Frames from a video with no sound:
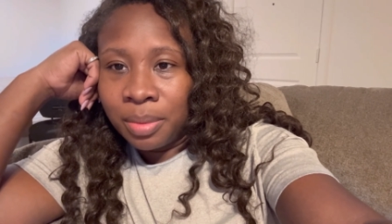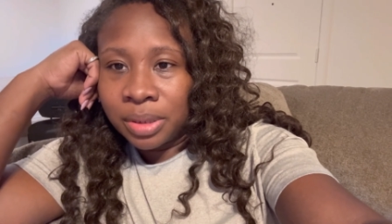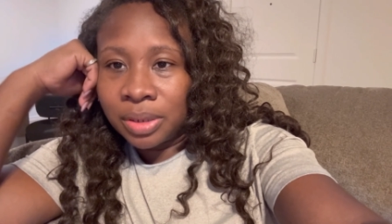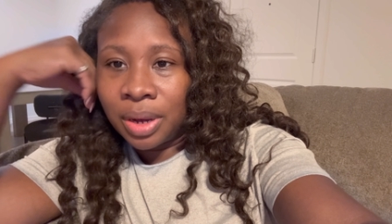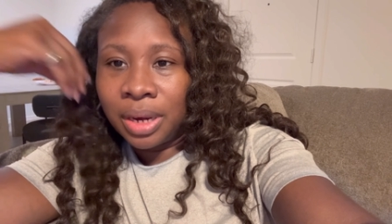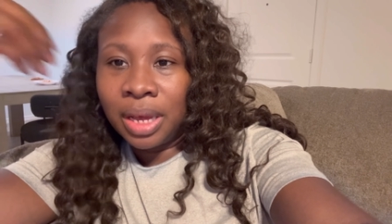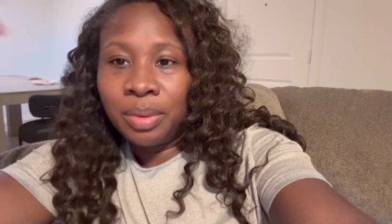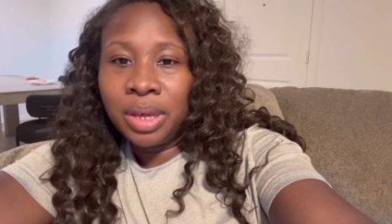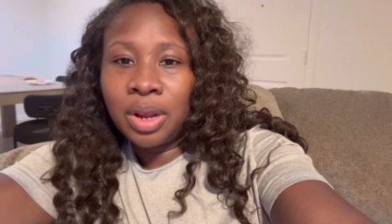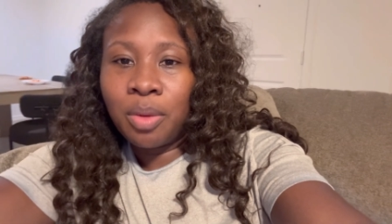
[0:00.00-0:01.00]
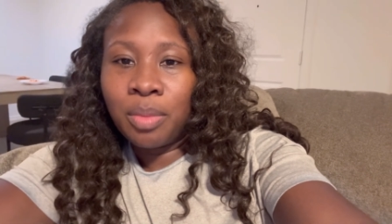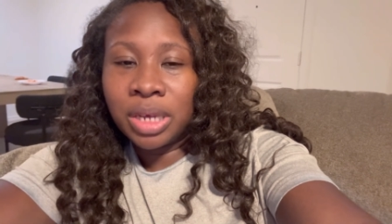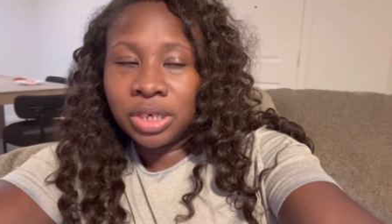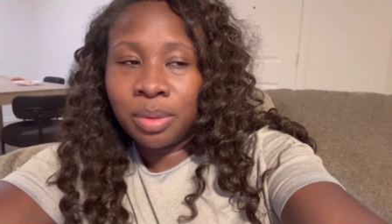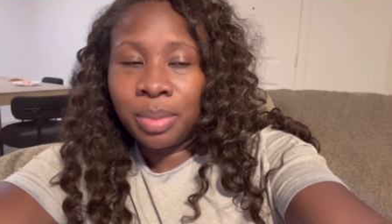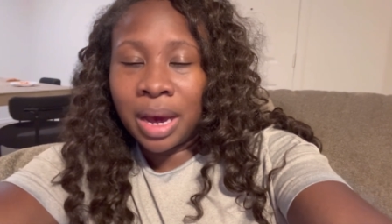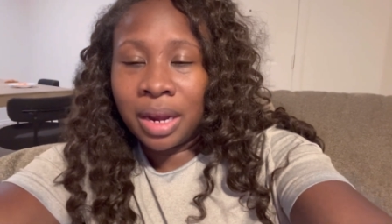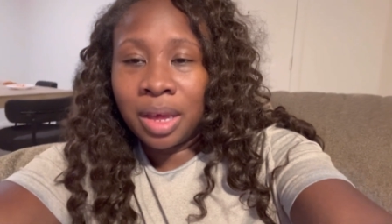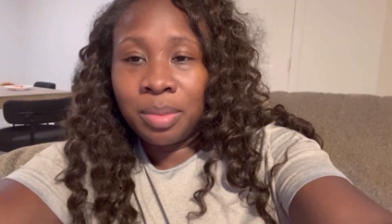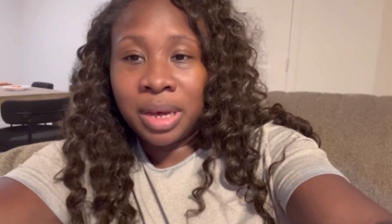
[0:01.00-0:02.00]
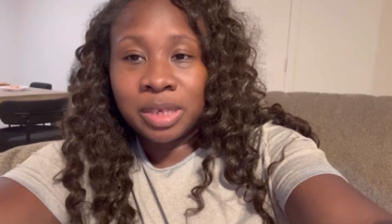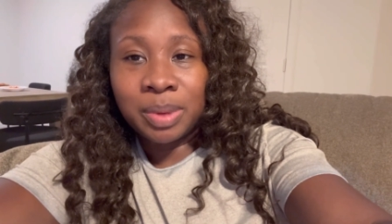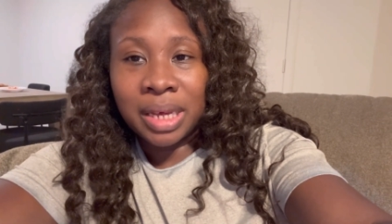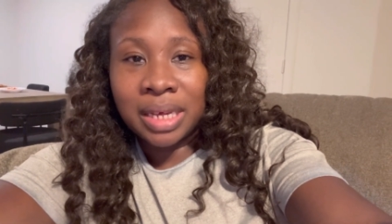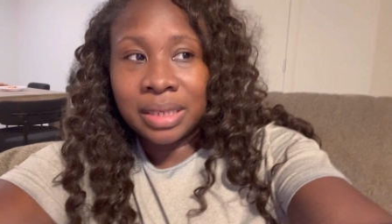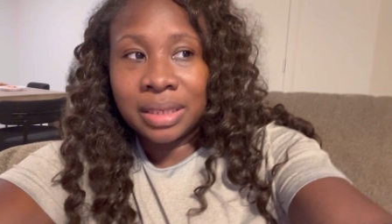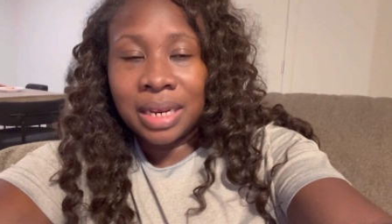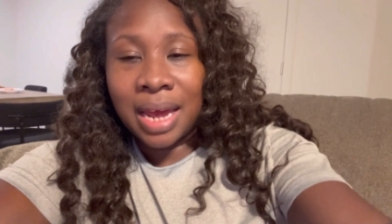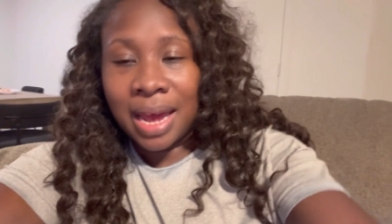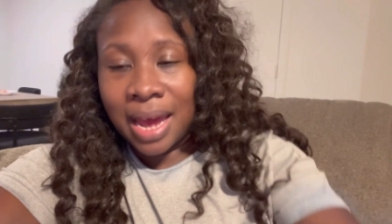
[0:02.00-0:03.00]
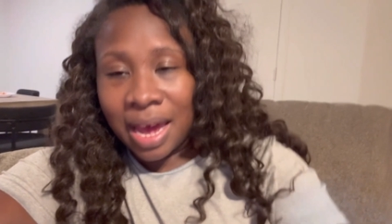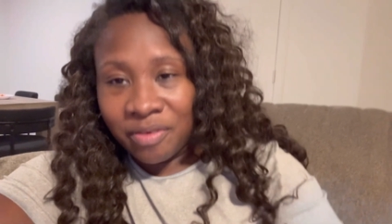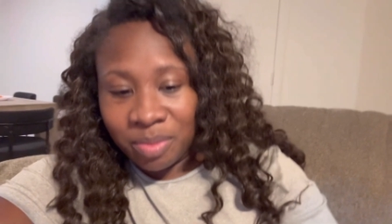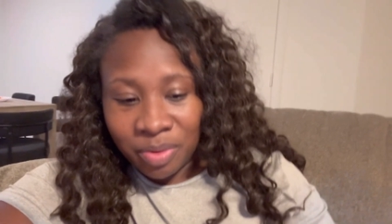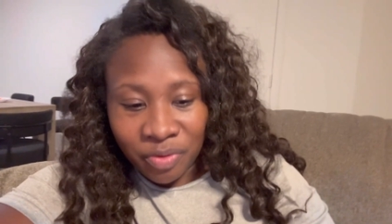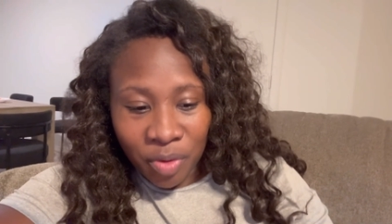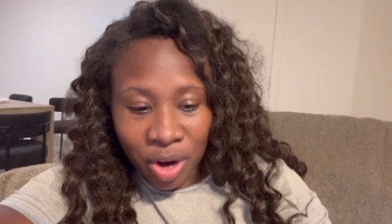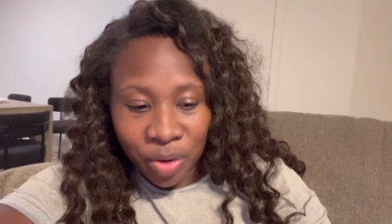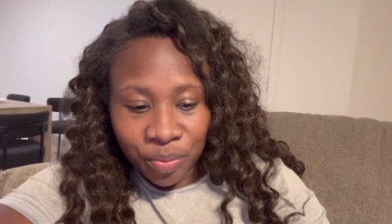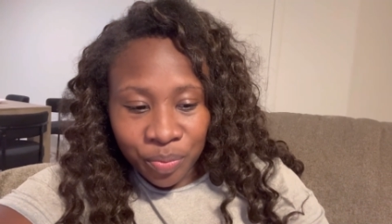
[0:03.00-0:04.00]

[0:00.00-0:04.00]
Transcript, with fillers: So I didn't really know much about it because my kids did not have it before.